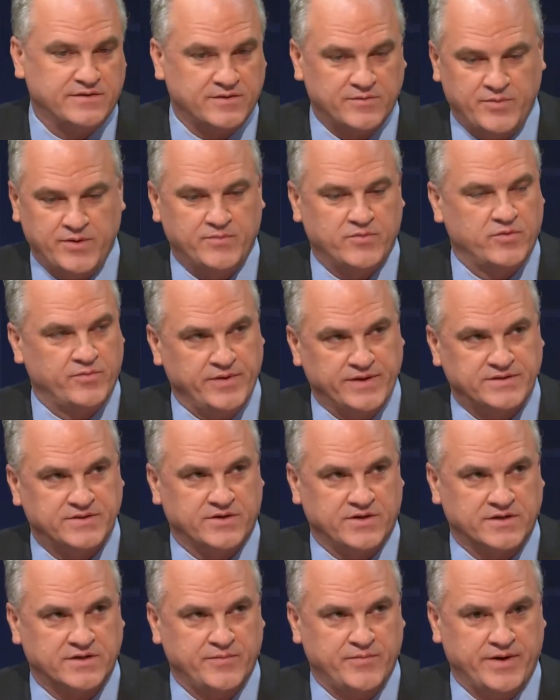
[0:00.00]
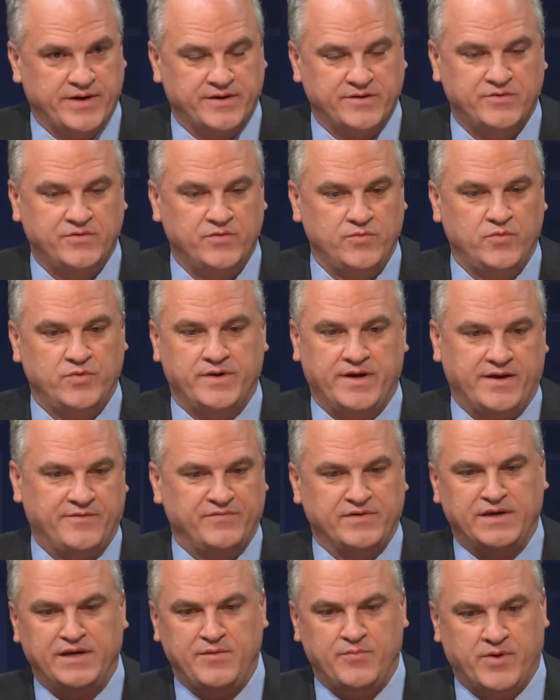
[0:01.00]
any other people who are being talked about who would
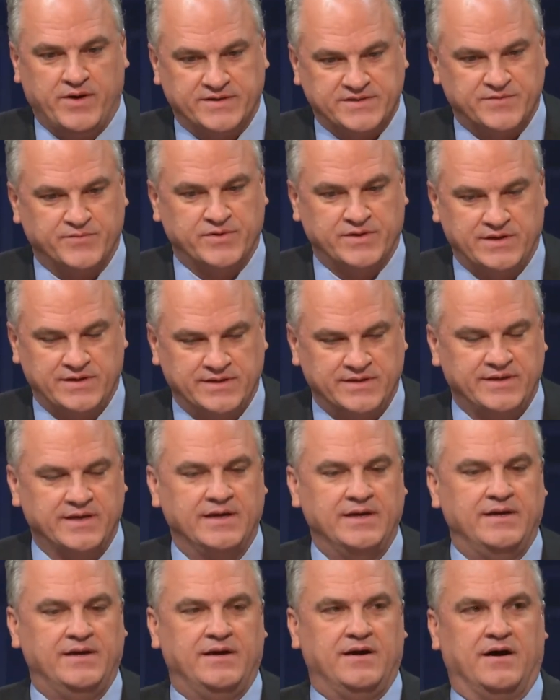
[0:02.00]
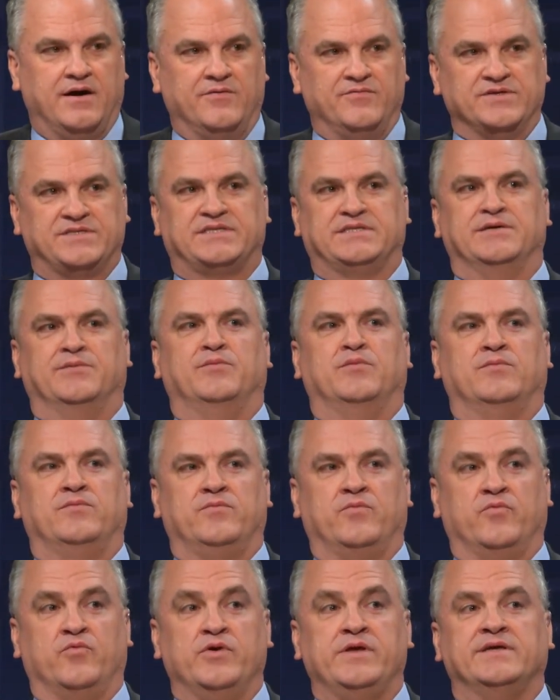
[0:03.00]
have any possibility of
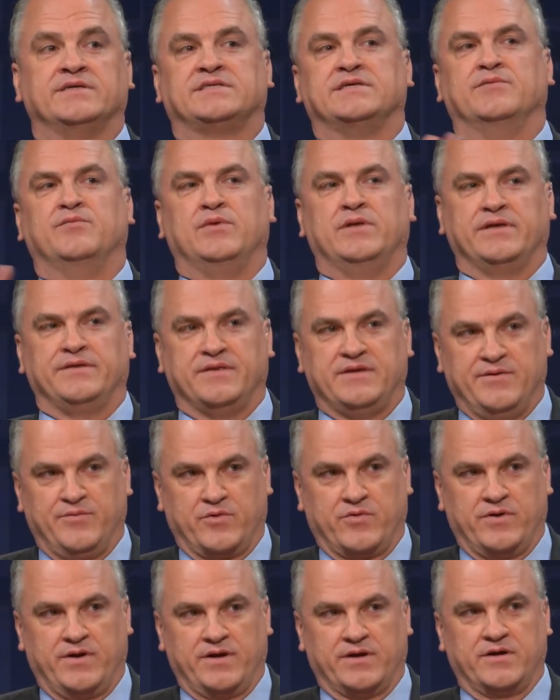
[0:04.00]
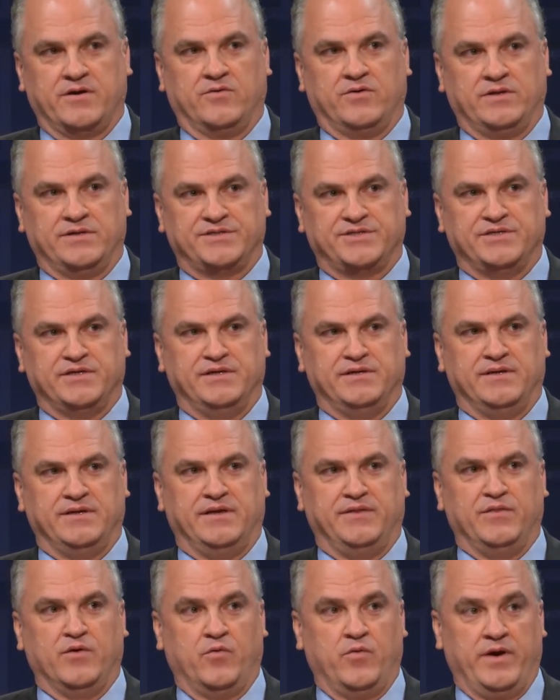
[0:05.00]
reassembling the Democratic coalition
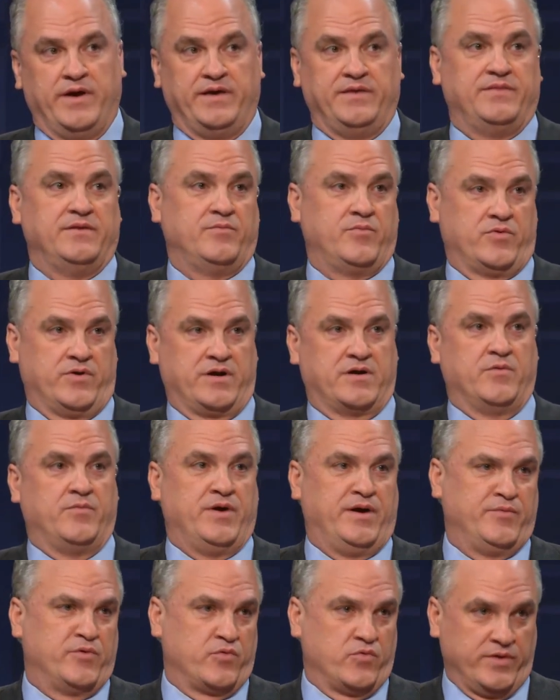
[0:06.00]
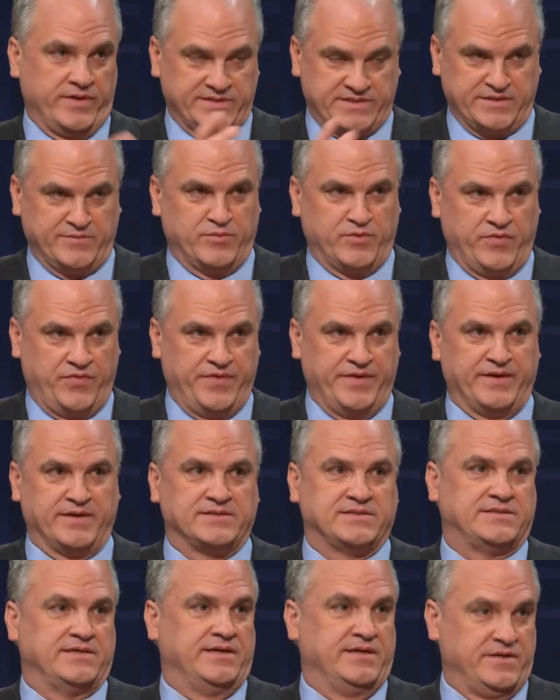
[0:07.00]
in the way that Barack Obama reassembled
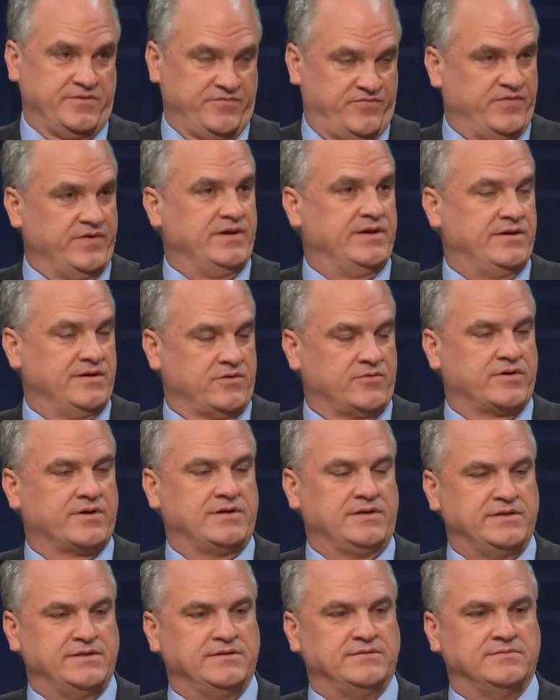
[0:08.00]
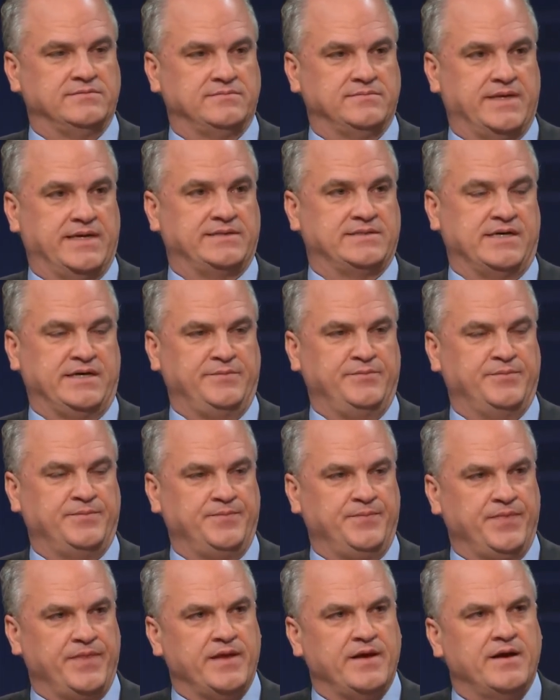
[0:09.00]
things and defeated Hillary Clinton that time?
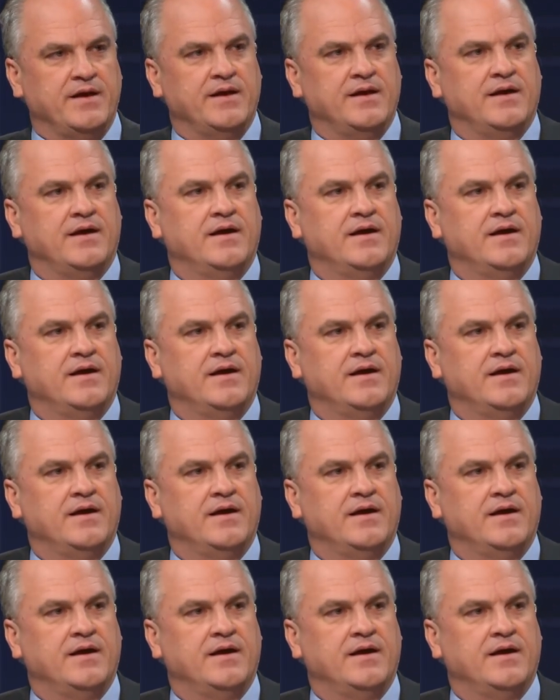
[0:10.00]
You can't